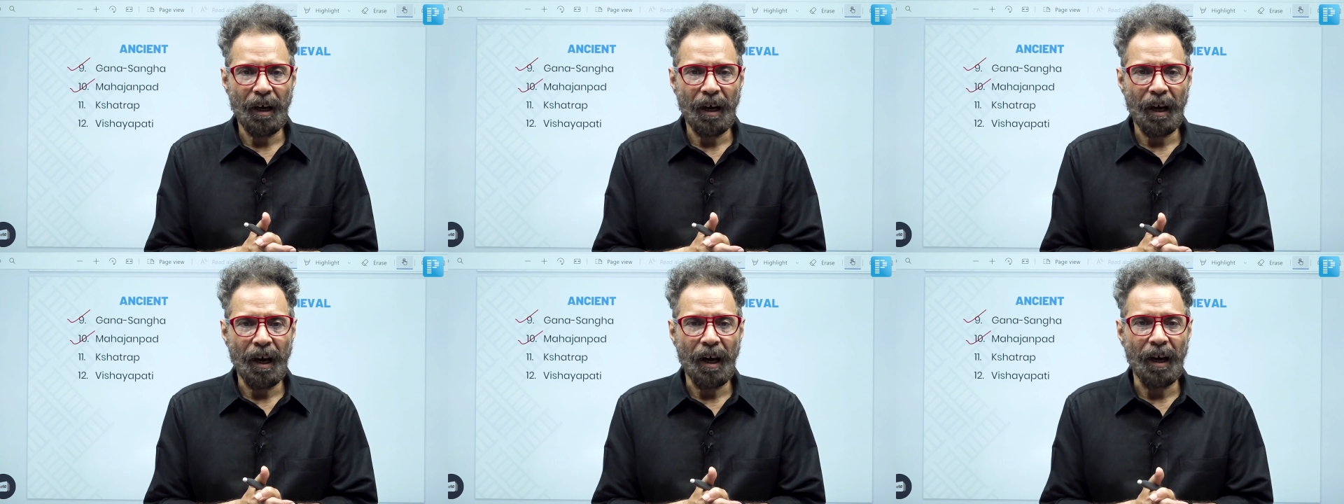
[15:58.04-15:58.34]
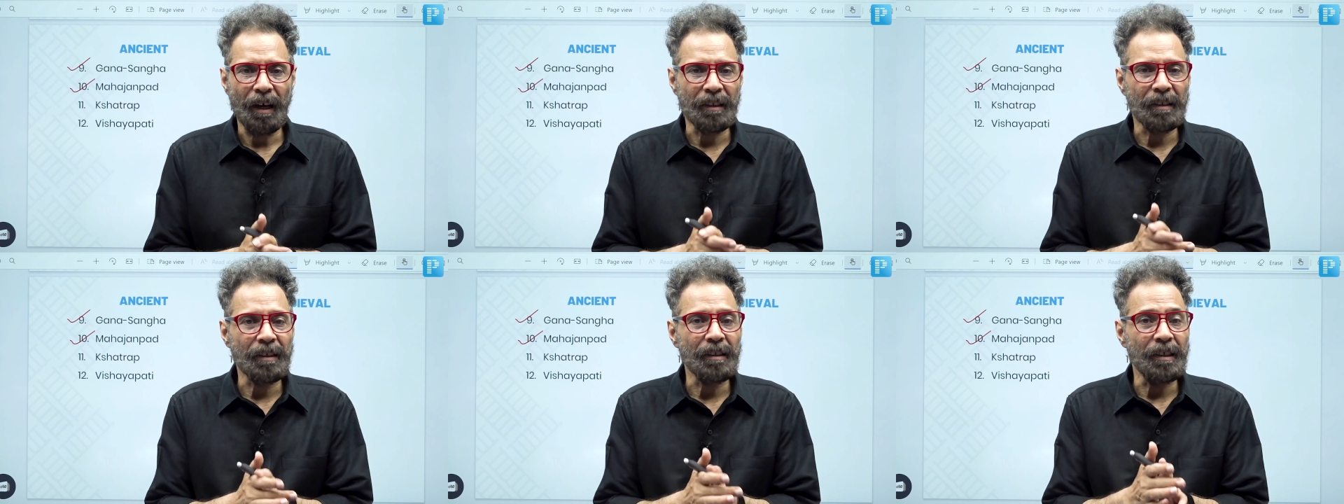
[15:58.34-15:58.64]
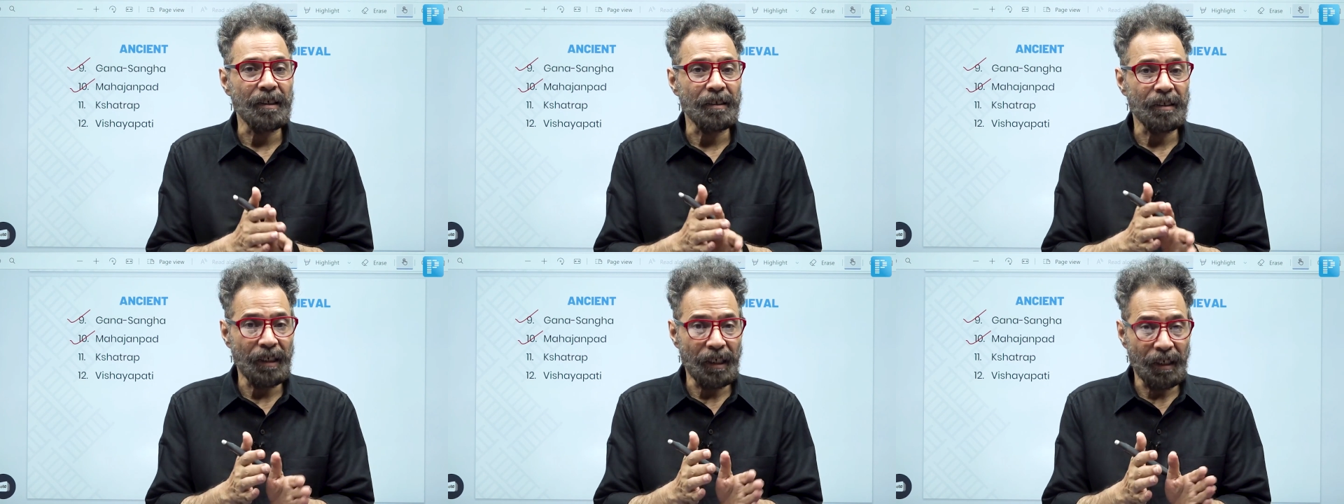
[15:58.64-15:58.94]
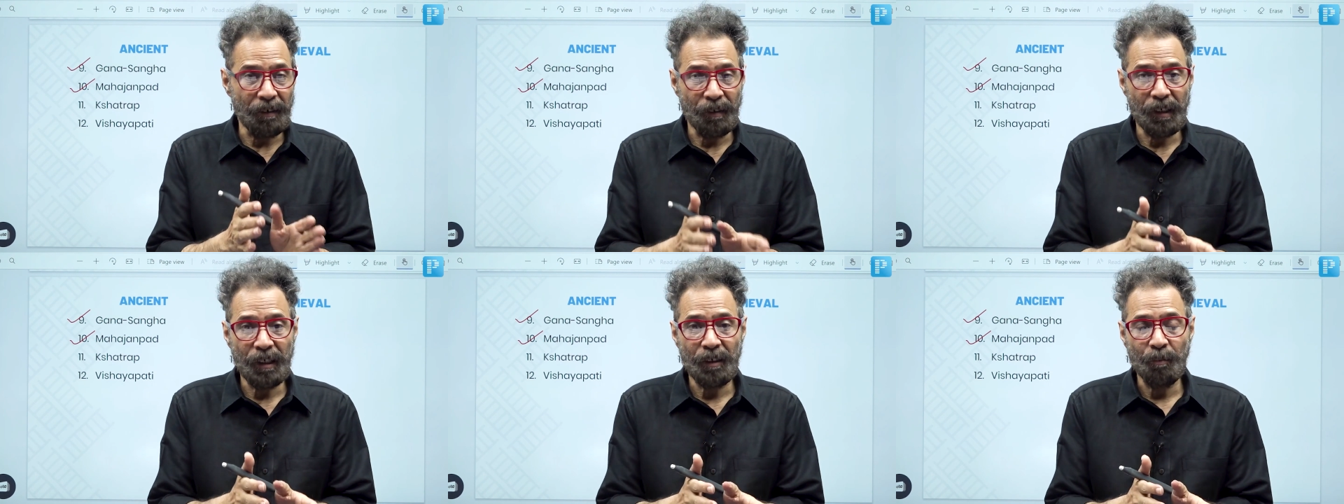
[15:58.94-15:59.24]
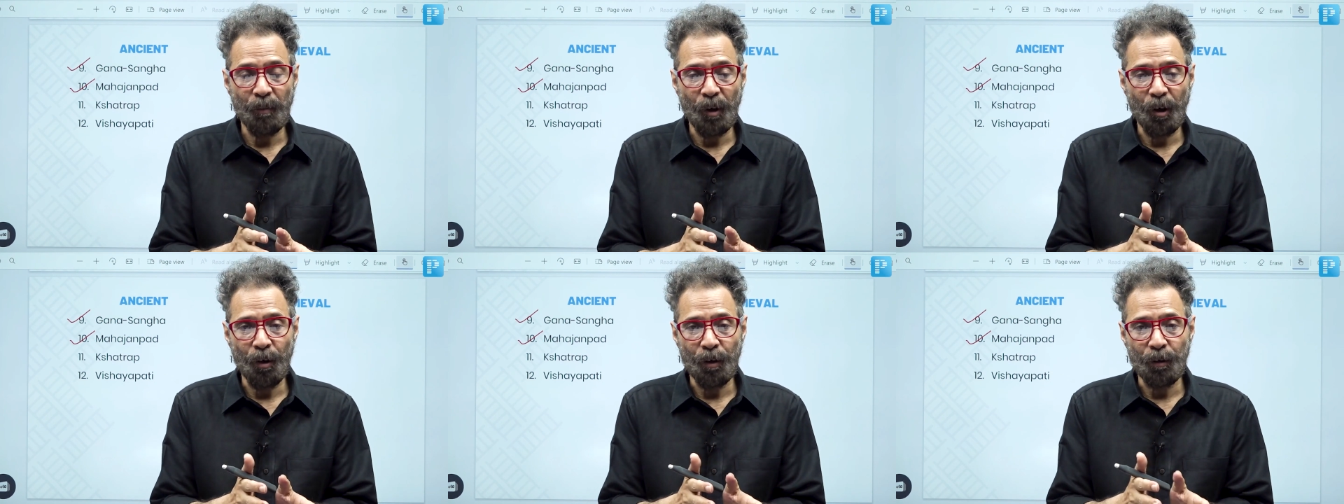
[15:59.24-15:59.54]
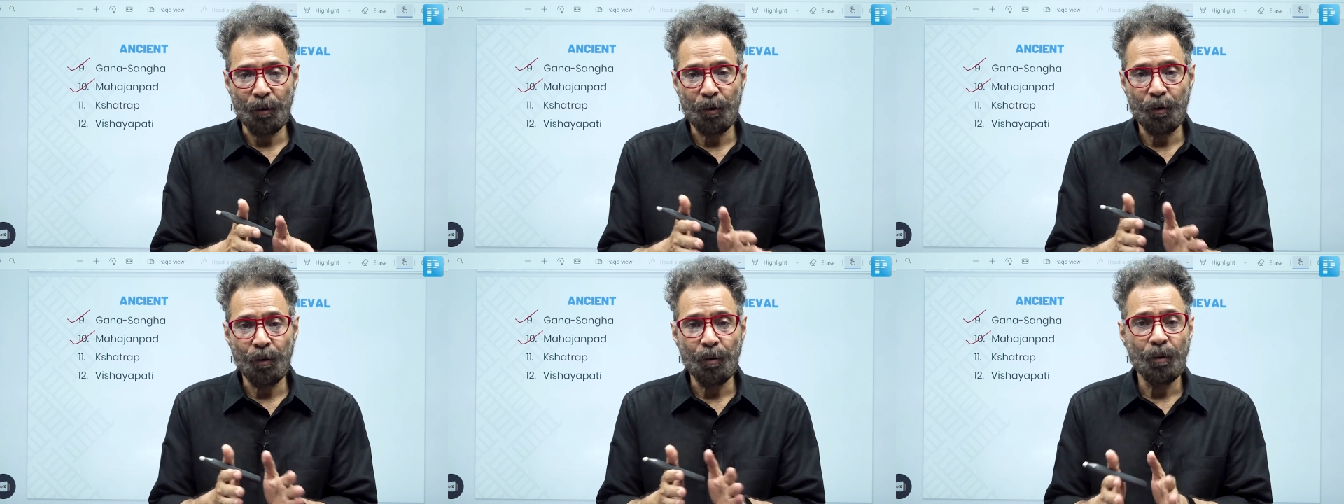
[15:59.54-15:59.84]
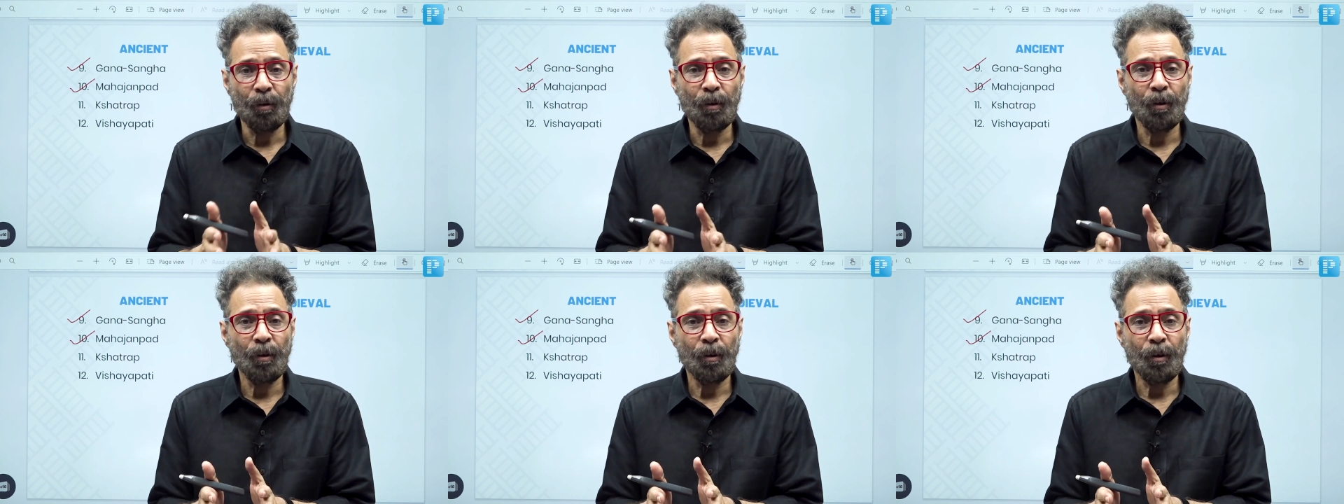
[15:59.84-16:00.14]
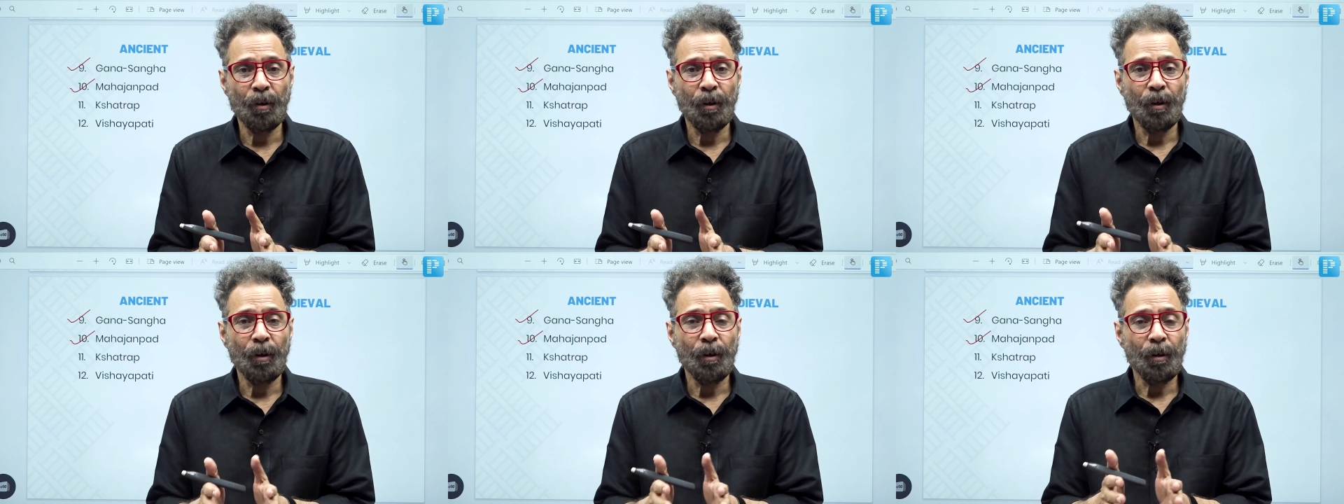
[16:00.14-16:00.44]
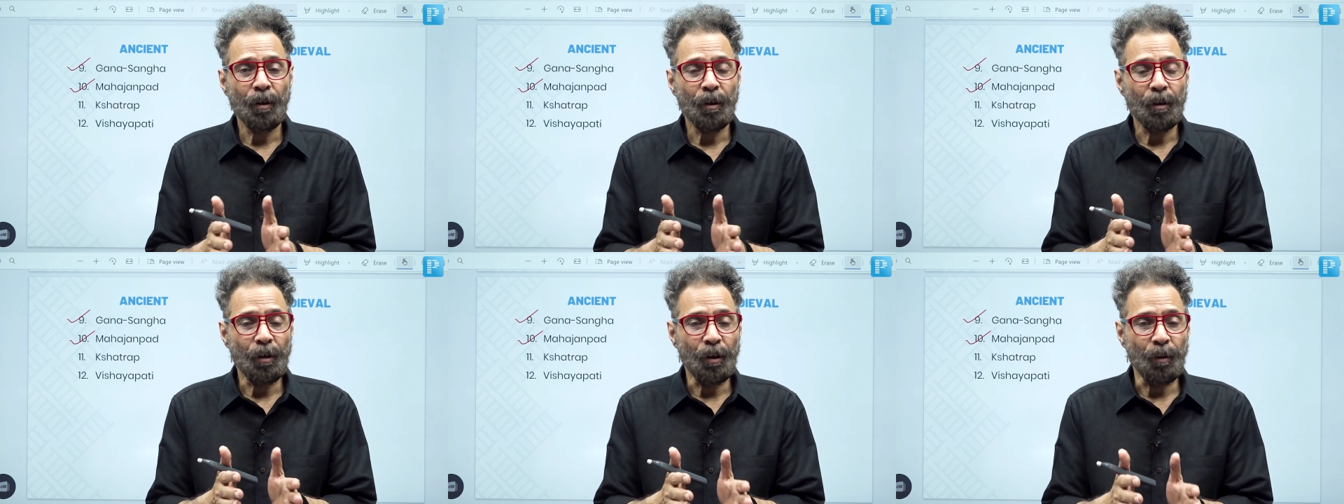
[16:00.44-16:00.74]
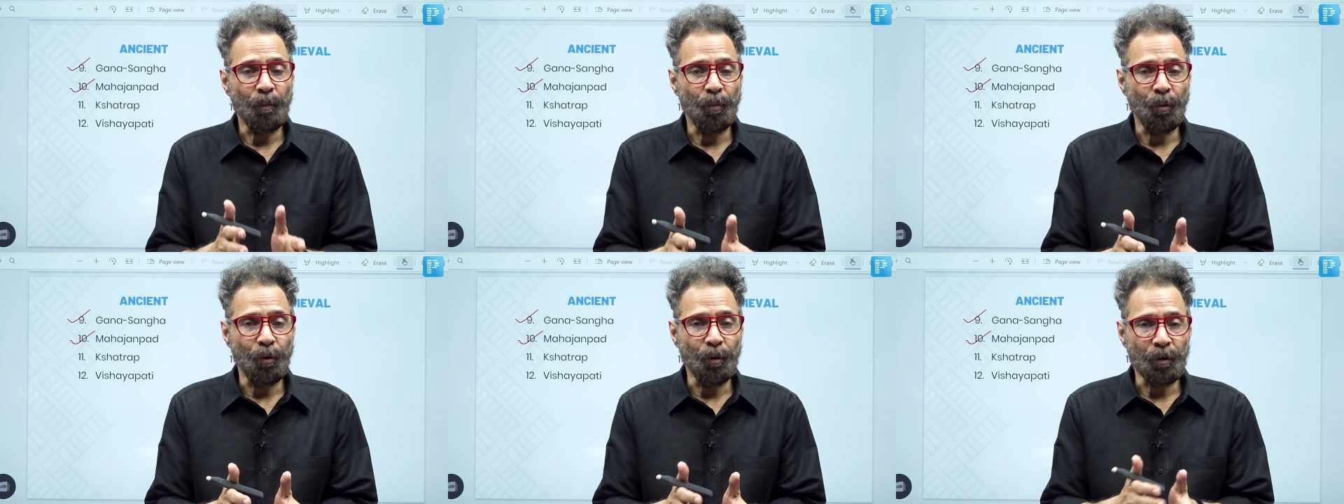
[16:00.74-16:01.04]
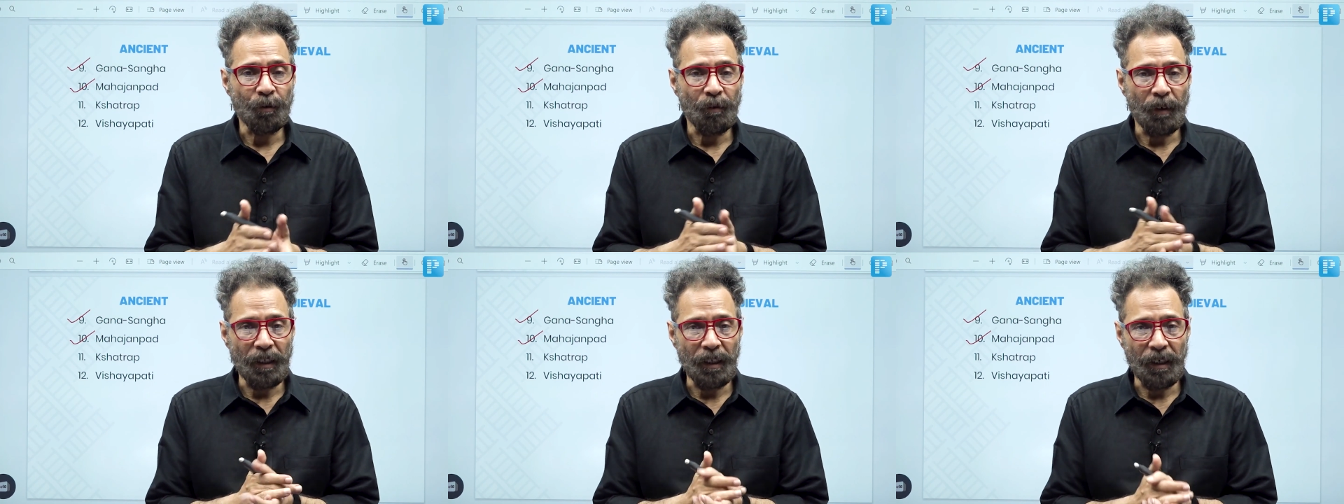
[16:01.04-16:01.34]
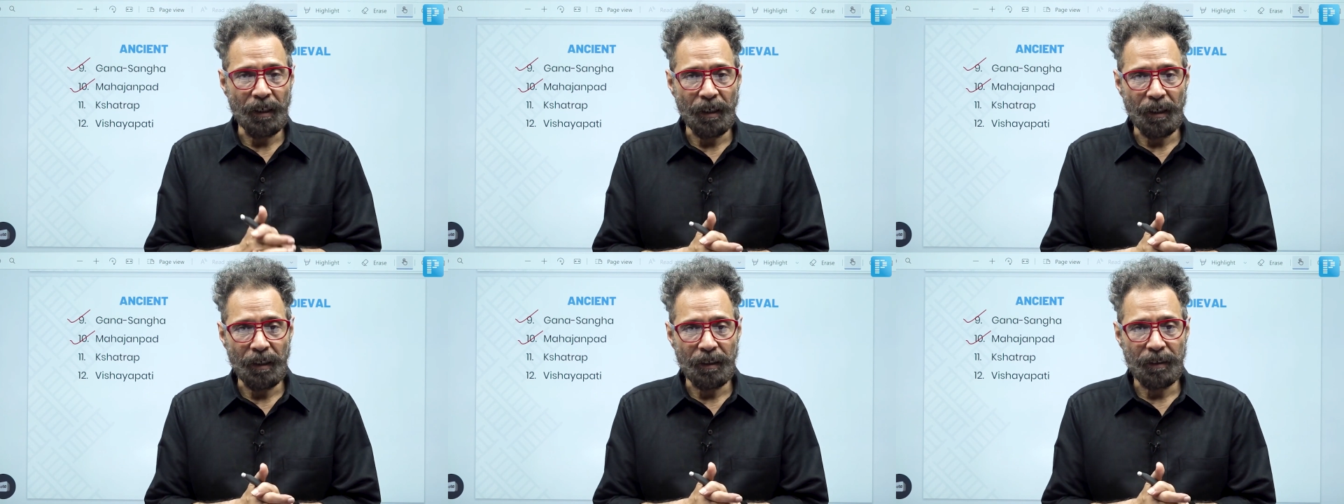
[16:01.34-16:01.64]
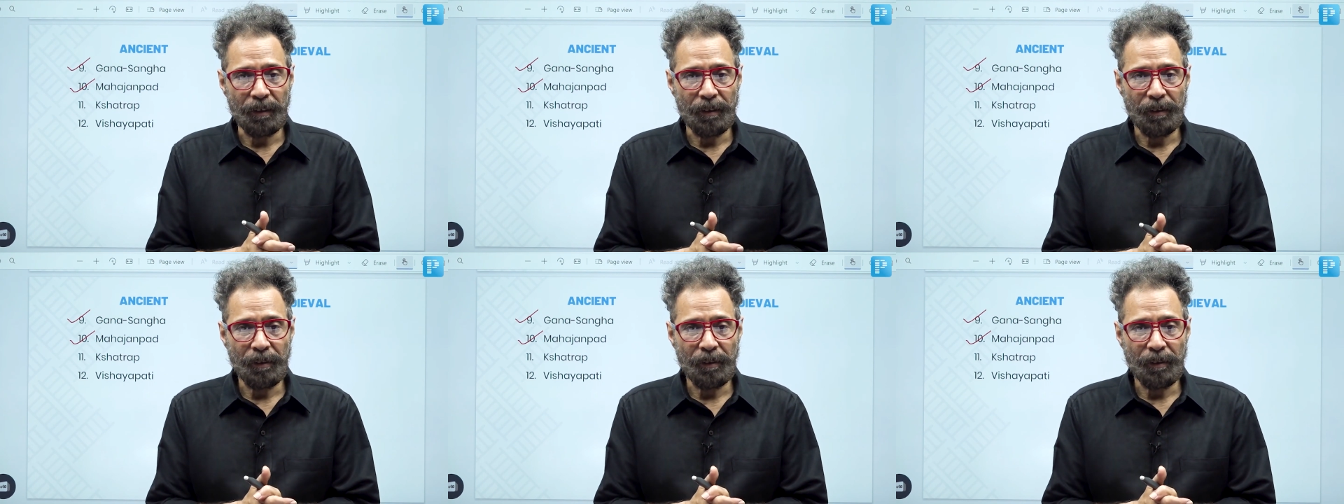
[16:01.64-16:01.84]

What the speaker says: And this event belongs to the post-Vedic age.